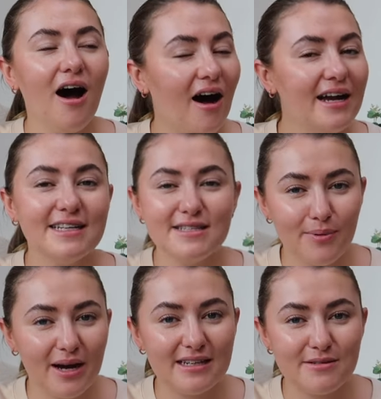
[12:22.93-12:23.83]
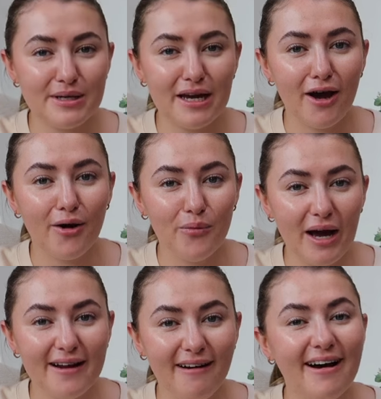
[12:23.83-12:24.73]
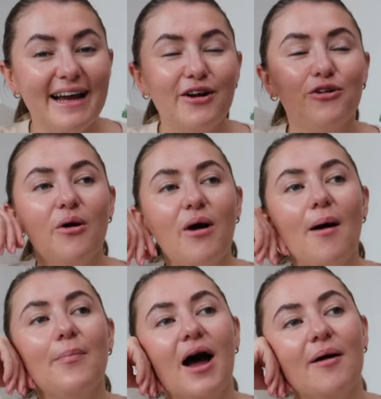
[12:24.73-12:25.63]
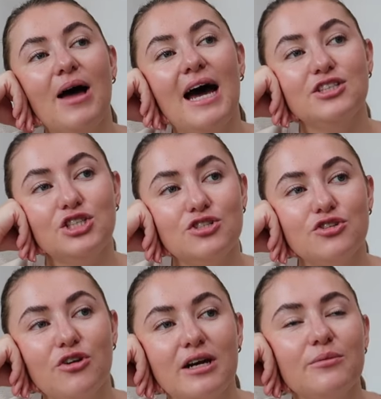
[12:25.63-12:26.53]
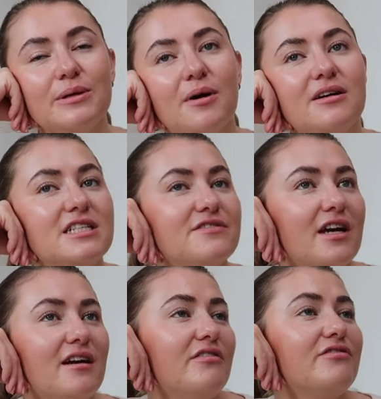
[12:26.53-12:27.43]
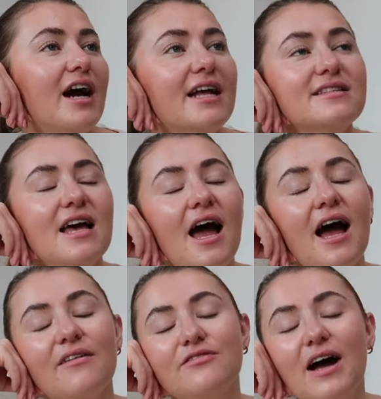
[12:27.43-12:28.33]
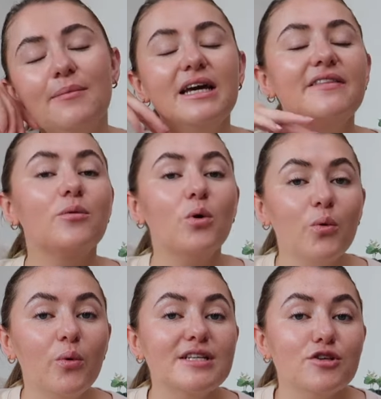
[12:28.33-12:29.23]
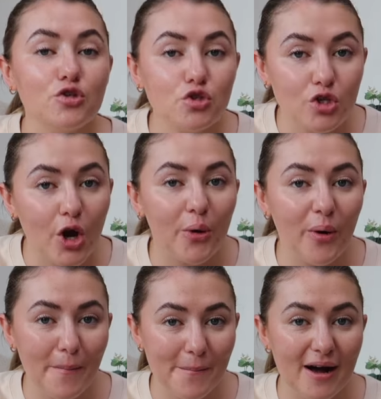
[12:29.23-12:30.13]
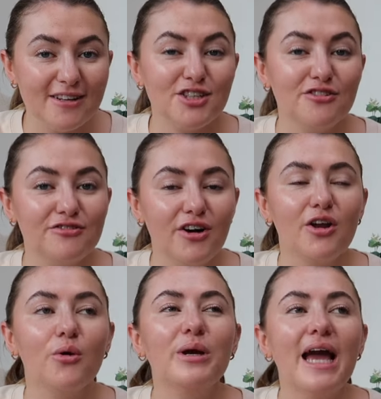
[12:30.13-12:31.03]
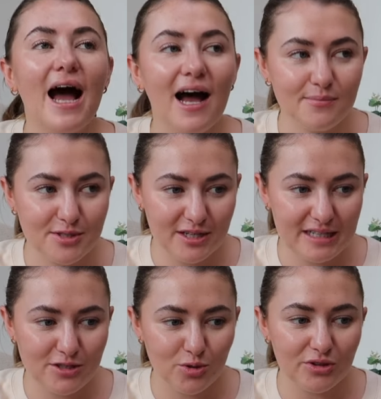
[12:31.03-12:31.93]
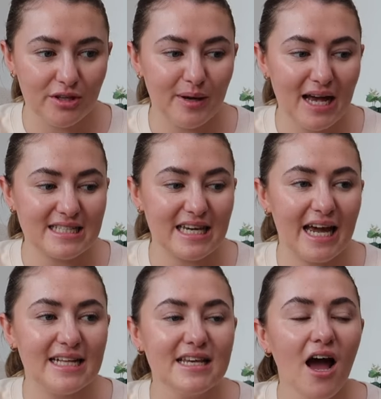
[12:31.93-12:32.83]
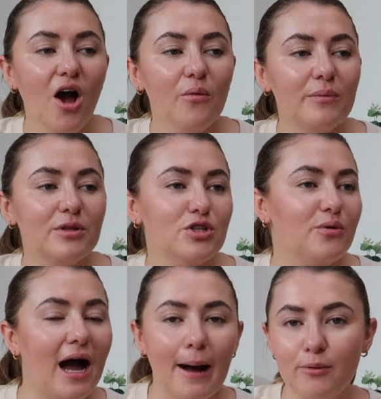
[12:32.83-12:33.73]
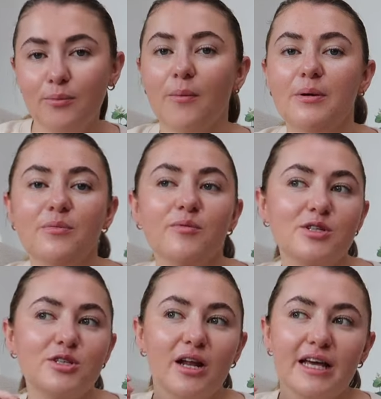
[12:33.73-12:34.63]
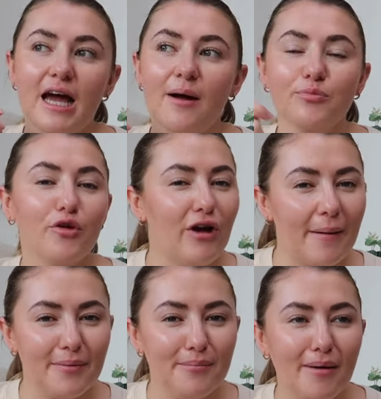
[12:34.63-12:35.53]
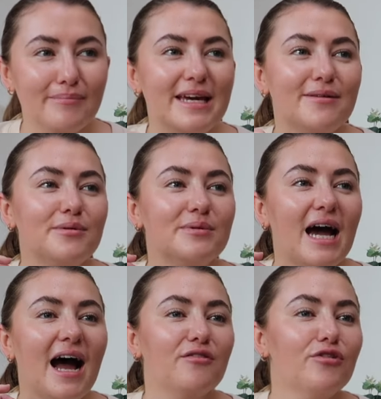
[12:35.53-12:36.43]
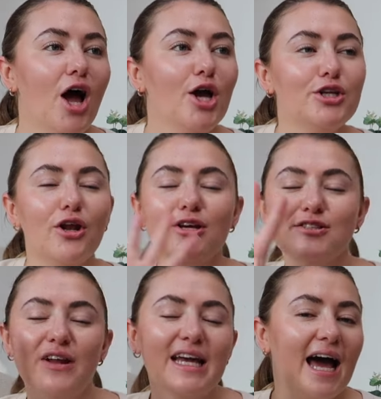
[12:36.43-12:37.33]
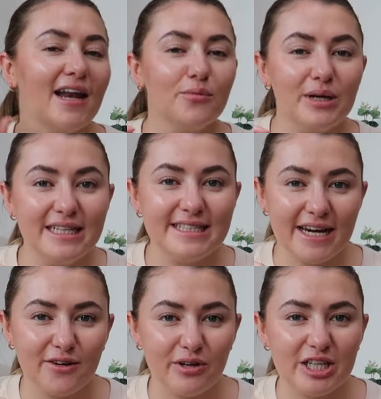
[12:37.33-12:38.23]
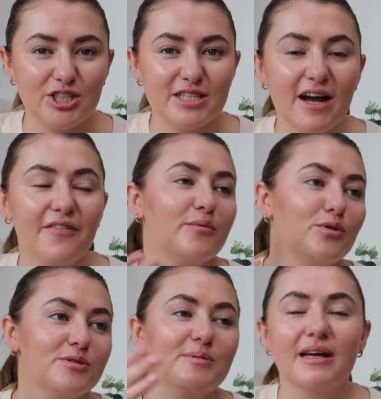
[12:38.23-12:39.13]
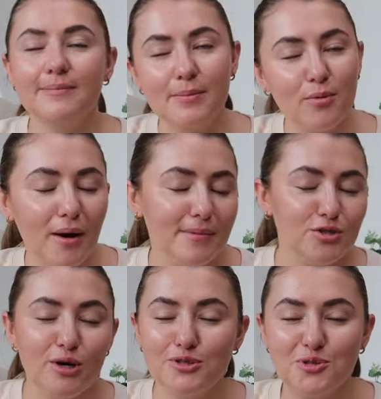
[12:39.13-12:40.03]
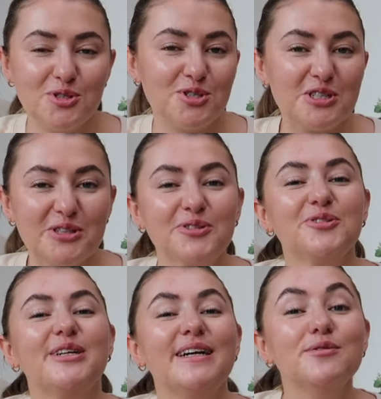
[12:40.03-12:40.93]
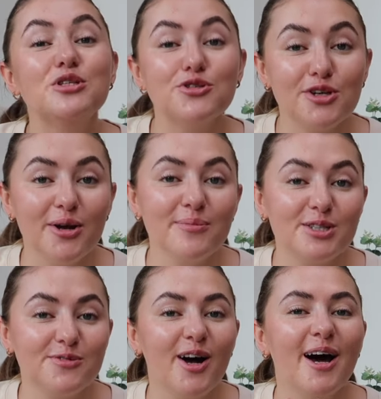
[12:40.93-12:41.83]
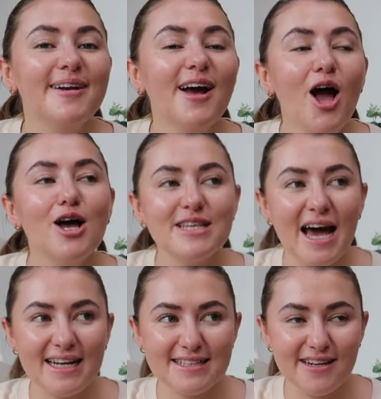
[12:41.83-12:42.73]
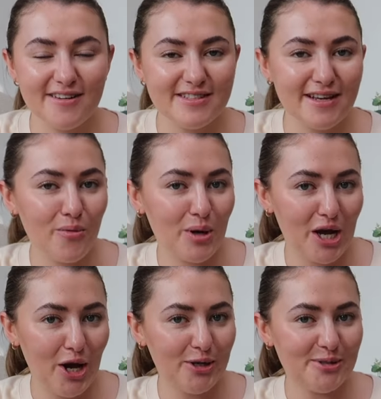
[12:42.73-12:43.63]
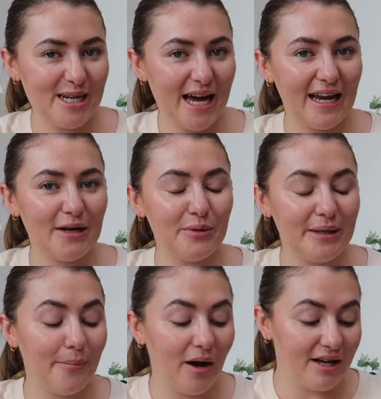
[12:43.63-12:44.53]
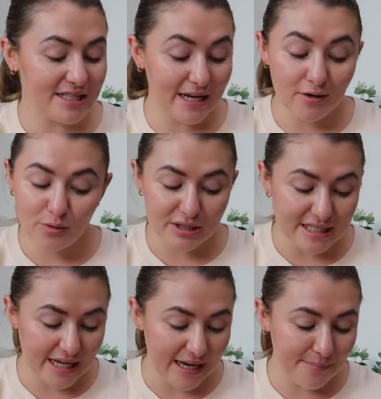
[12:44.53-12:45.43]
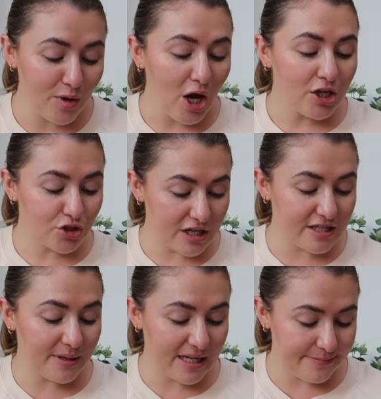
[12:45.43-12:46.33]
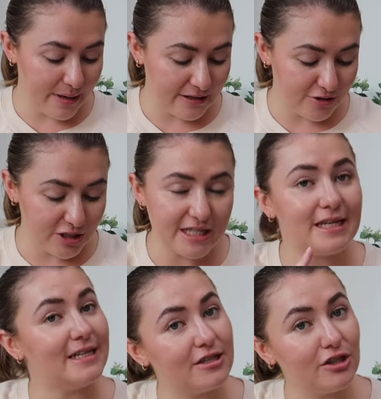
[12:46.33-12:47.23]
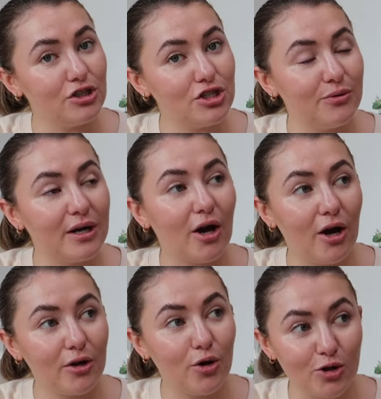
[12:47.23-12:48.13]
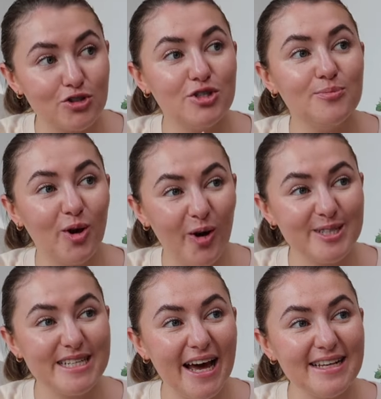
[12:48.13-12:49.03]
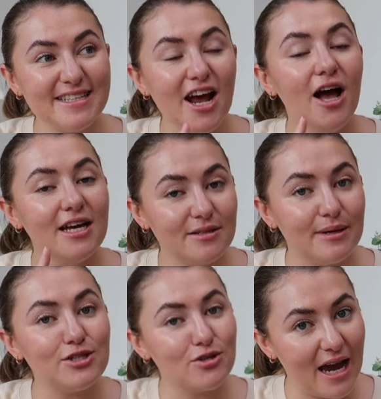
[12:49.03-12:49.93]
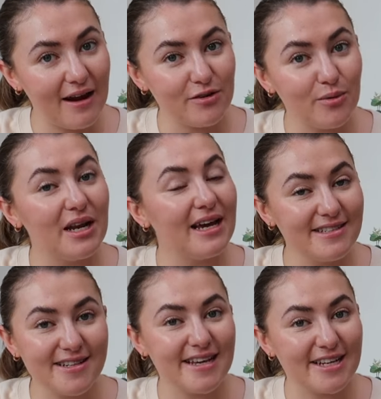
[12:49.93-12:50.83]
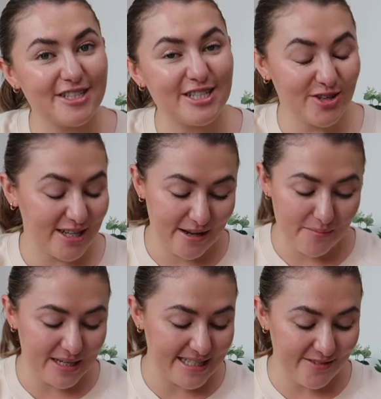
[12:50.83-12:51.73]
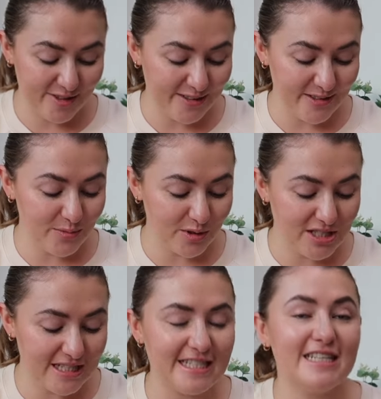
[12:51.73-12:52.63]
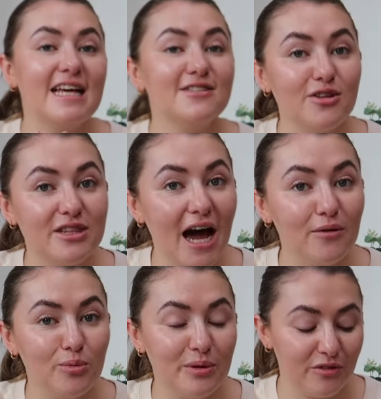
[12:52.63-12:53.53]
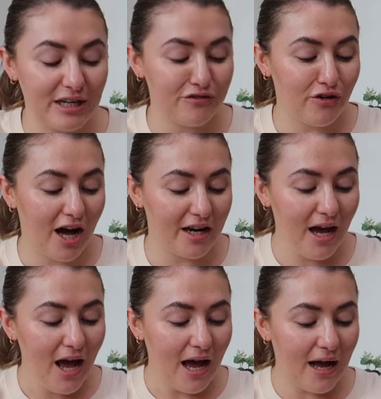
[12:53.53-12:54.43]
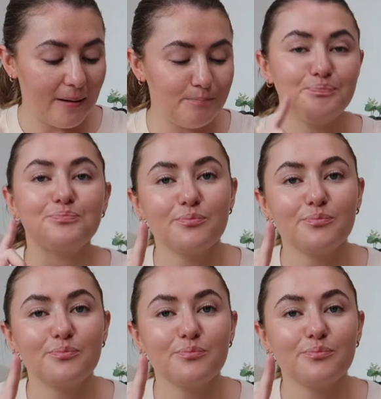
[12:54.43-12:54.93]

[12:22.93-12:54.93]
I aspire to be her when I grow up, um, and she used to throw Halloween parties for like our friends and family, and they were always so much fun. We absolutely adored them as kids. We would do apple bobbing, we would do like um, wrap the mummy, we would have, you know, loads of like Halloween decorations out, and there would always be like people coming to our door to trick or treat. It was so much fun. So Alex and I decided we're gonna host a Halloween party. According to him, dress up is mandatory. He said he's gonna do a costume contest to make sure that everyone does actually dress up, because he really really wants to see that. So that would be really fun. Um